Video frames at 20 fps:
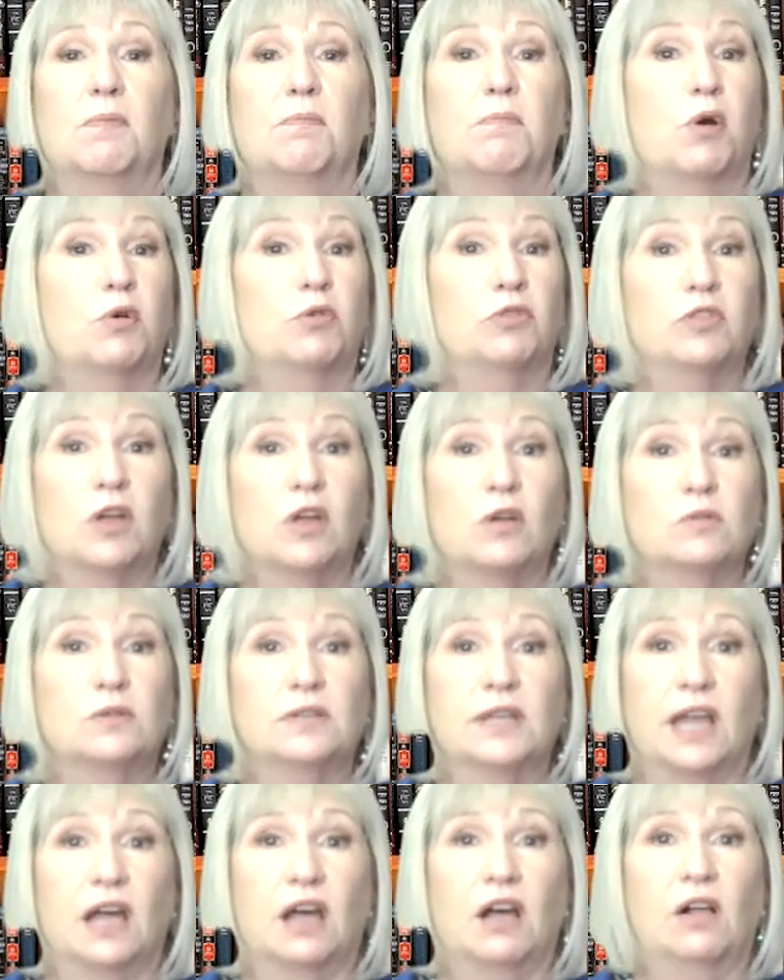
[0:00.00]
Both the
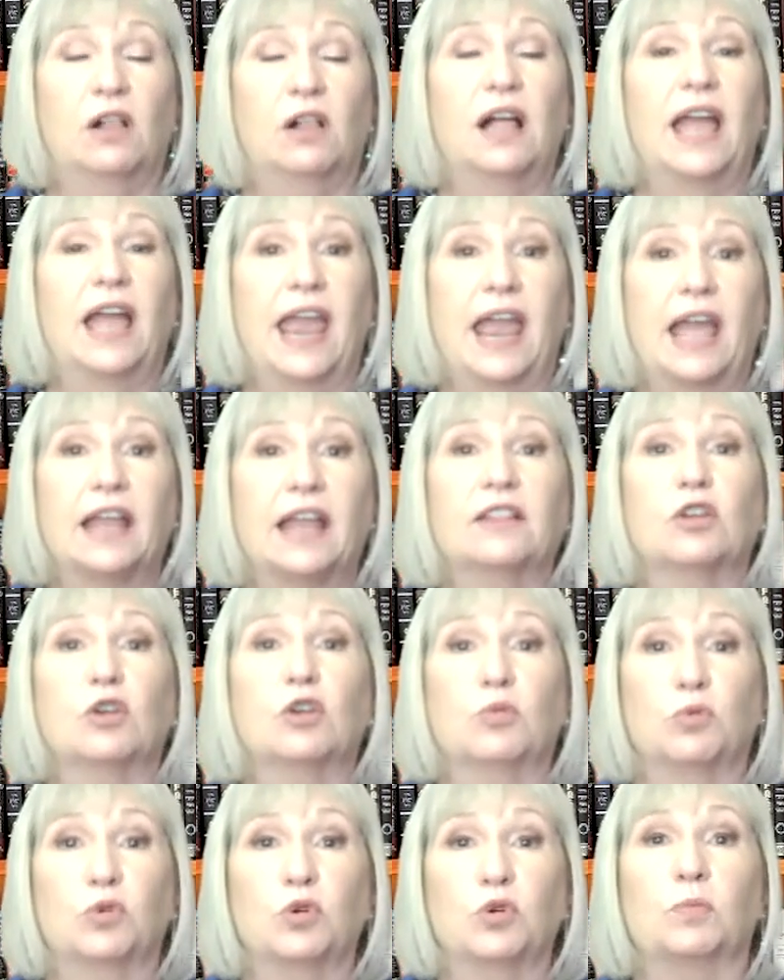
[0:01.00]
hotel and the
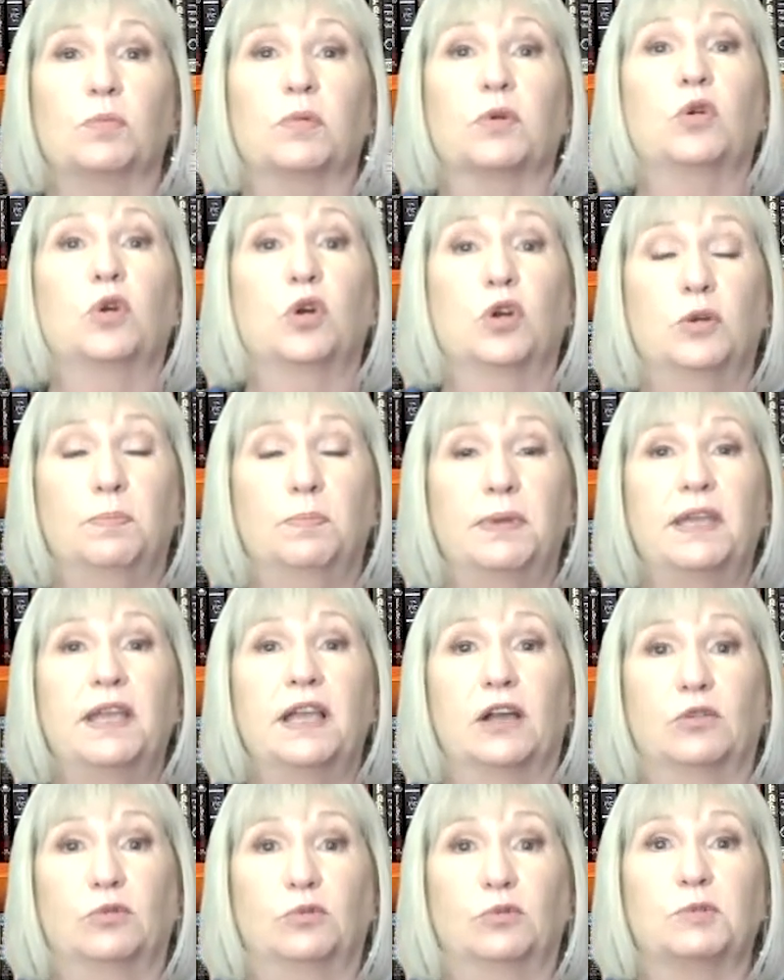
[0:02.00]
group could be
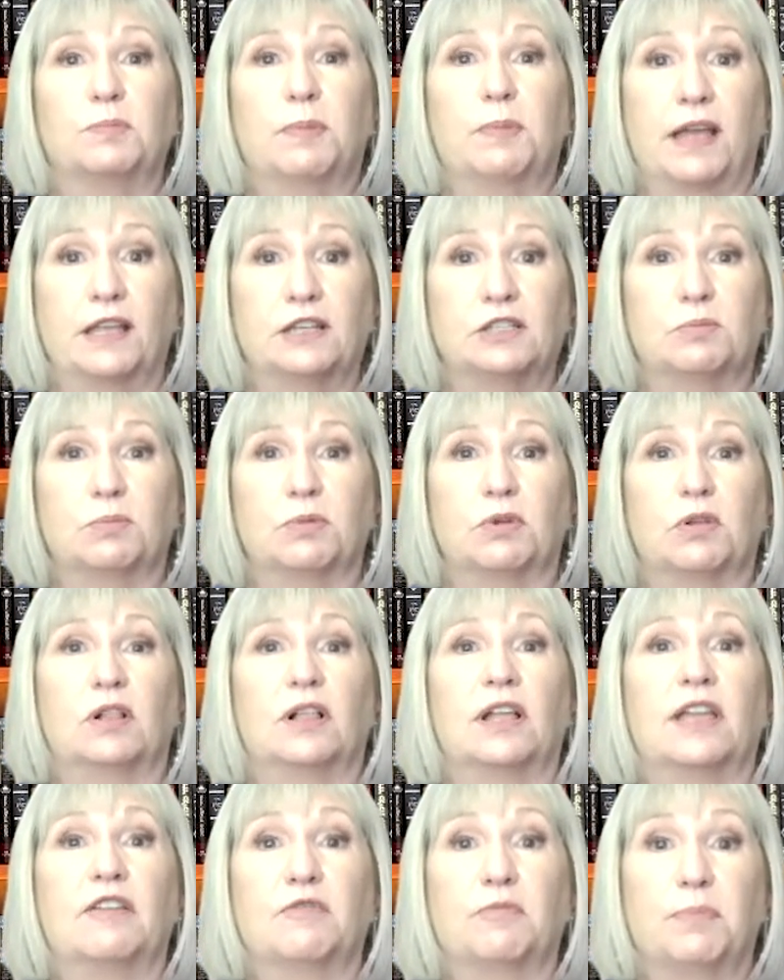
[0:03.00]
held responsible
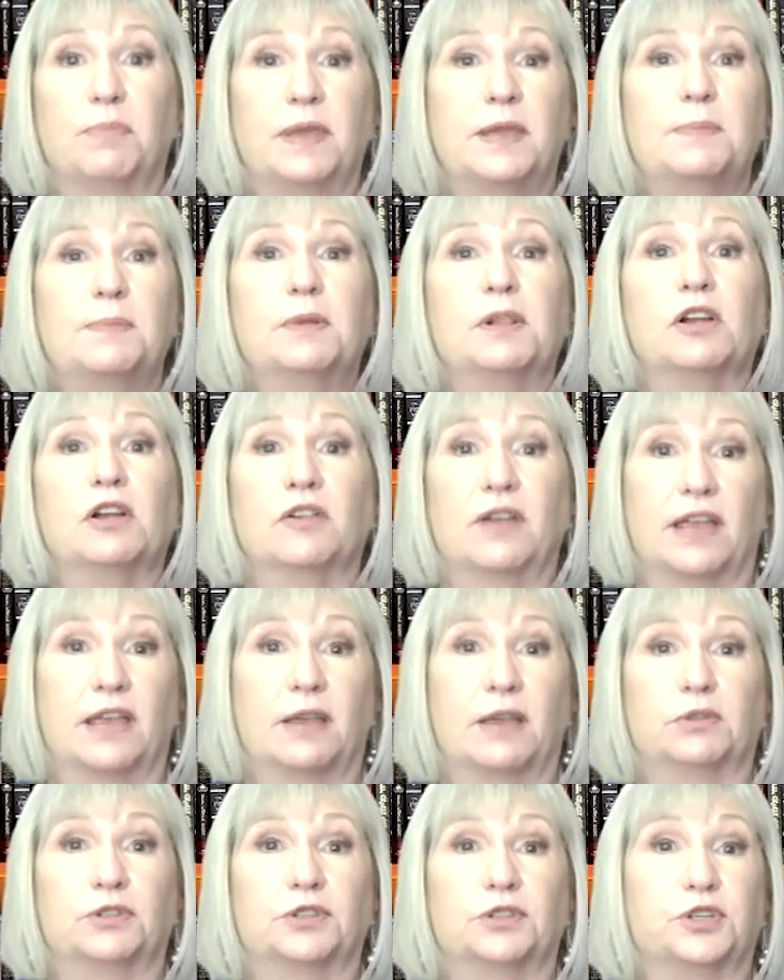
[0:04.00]
if people are able